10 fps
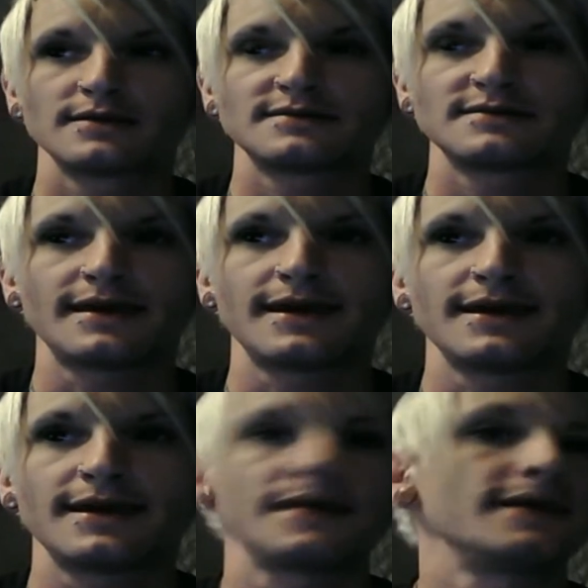
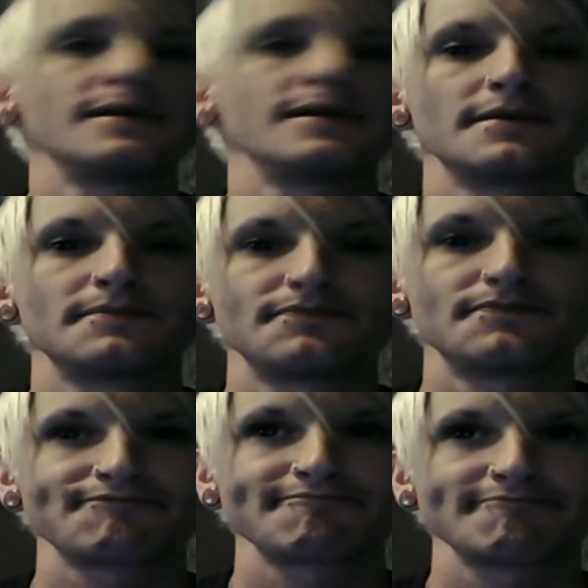say,
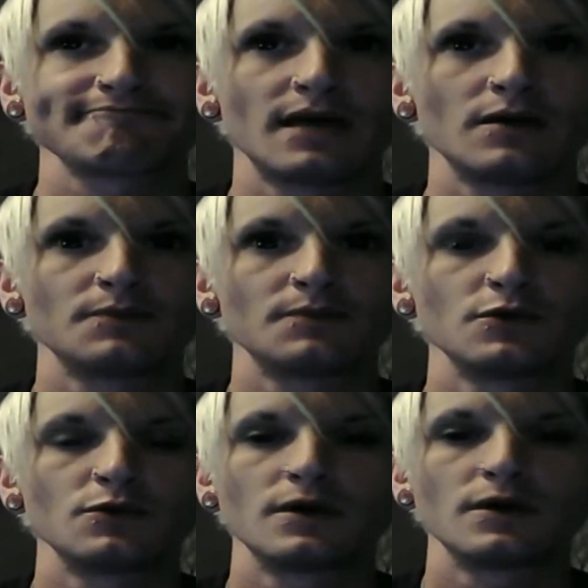help
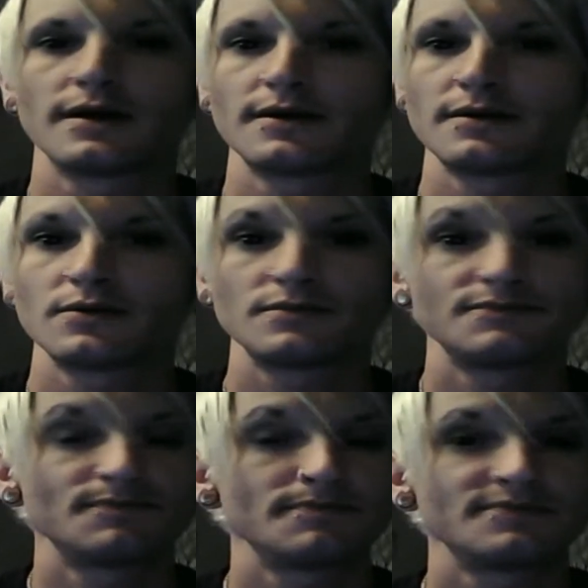you uh,
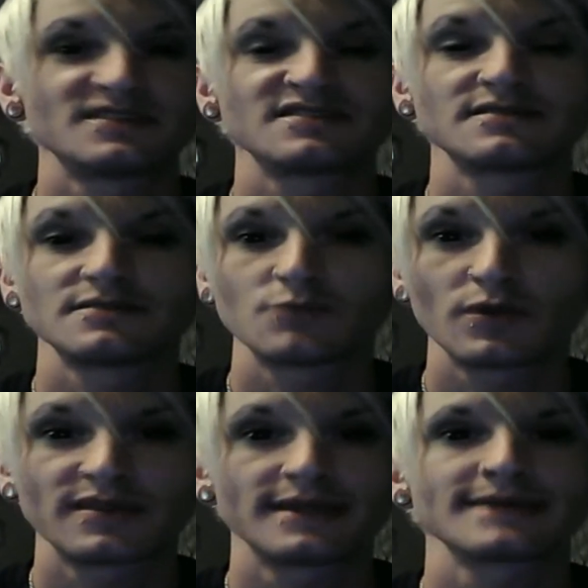
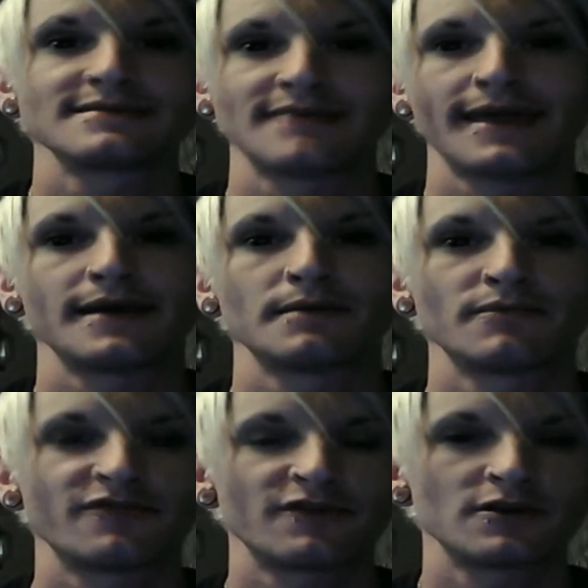with an
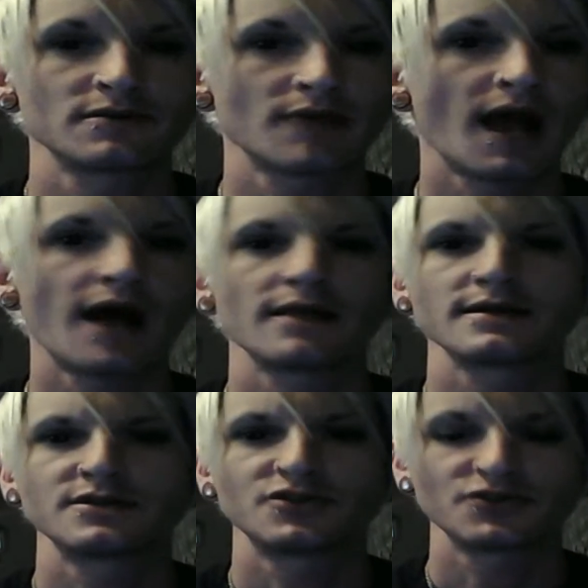exam for
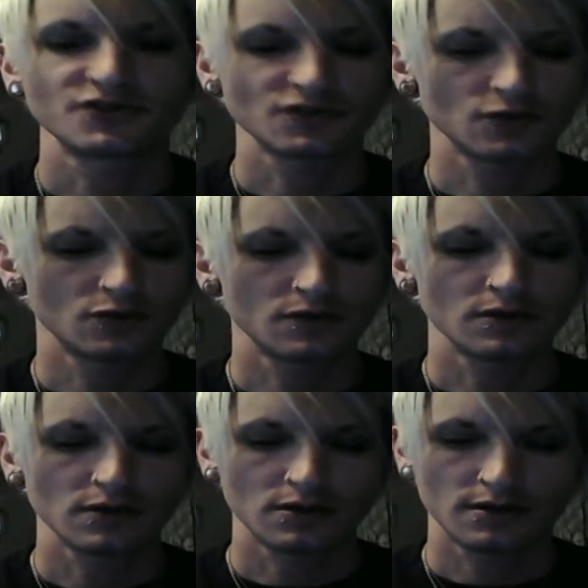college or
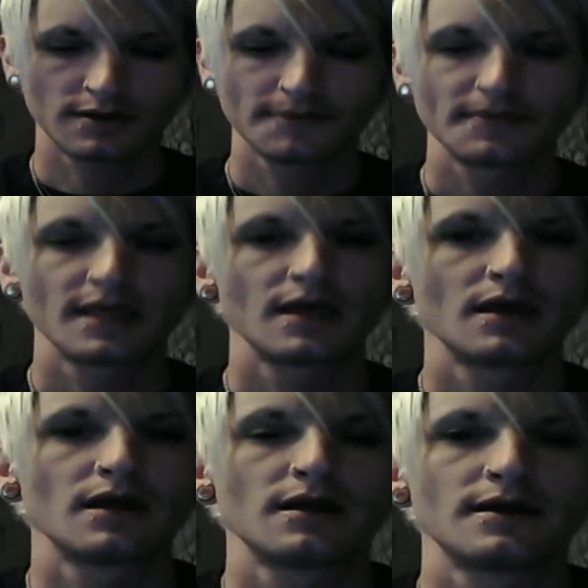school or
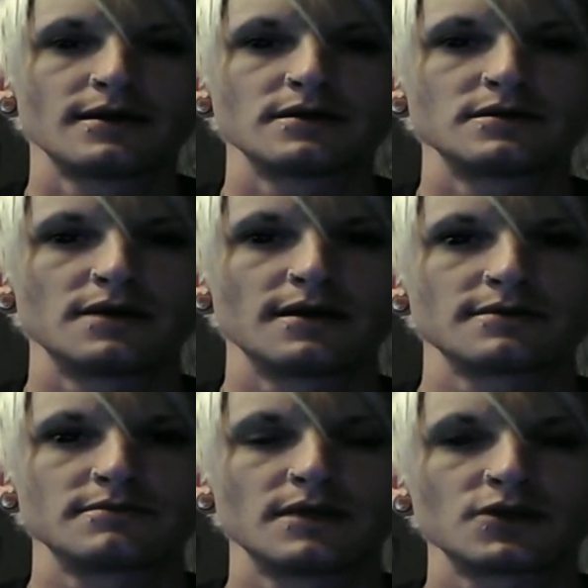
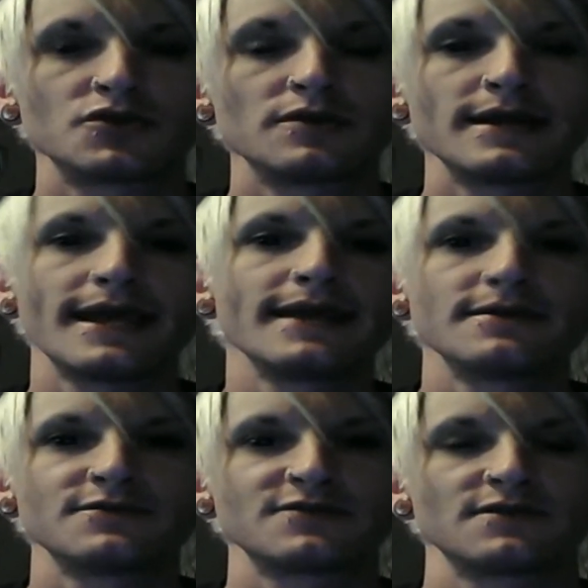a, a
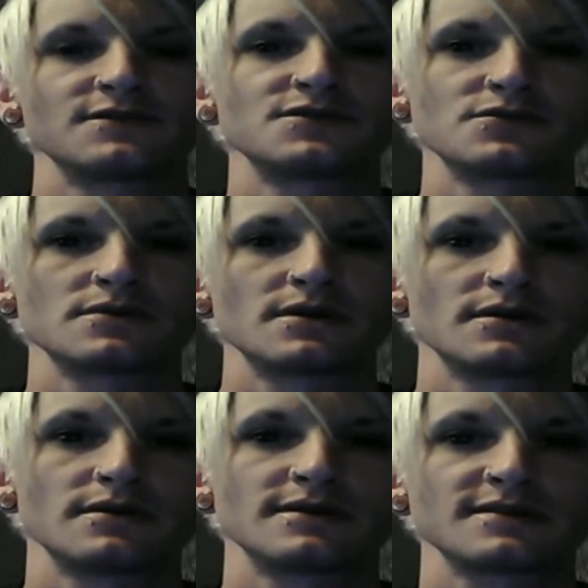creative
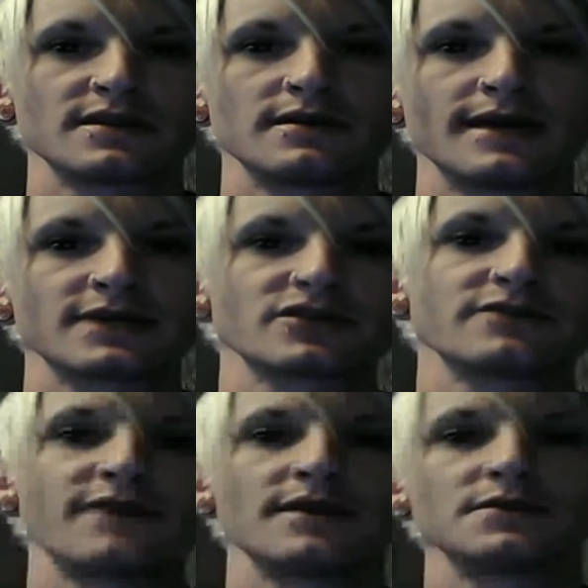servitor that's going to
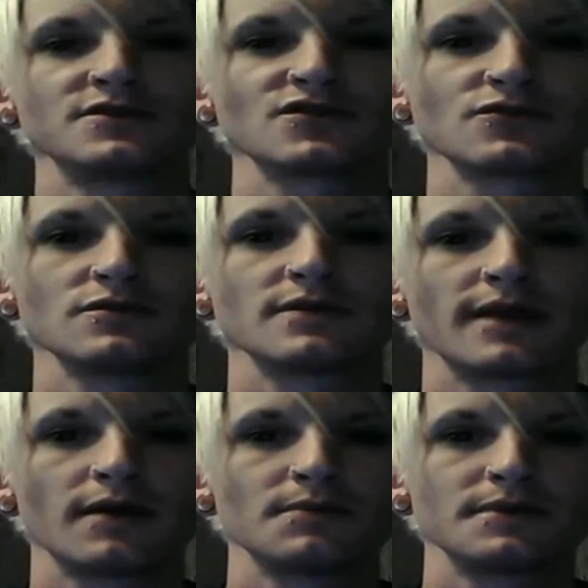actually follow you to
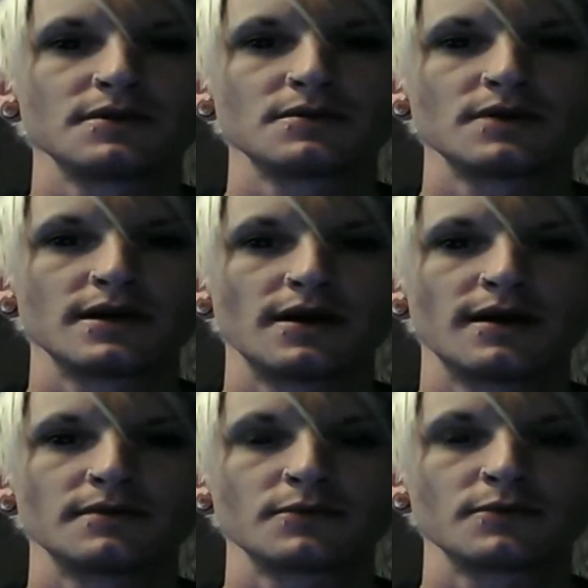school and help you
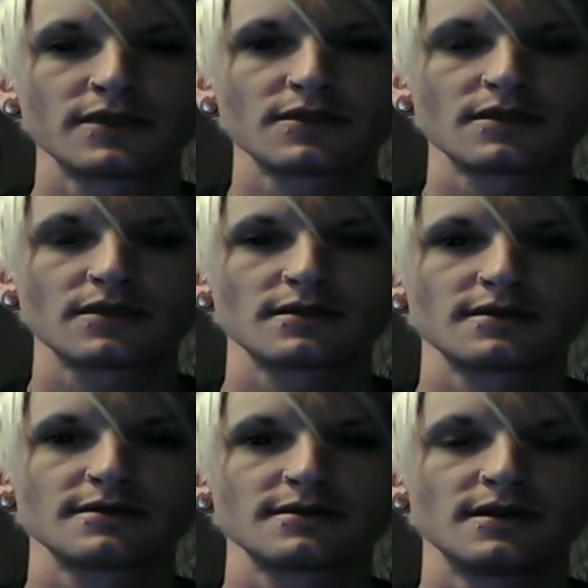um, with,
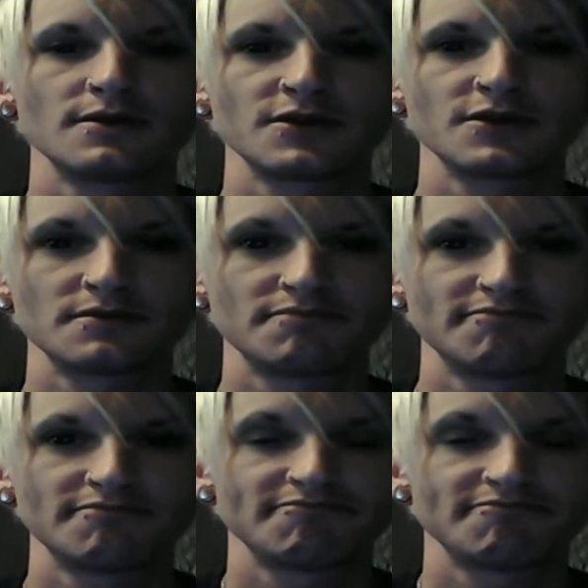you know, your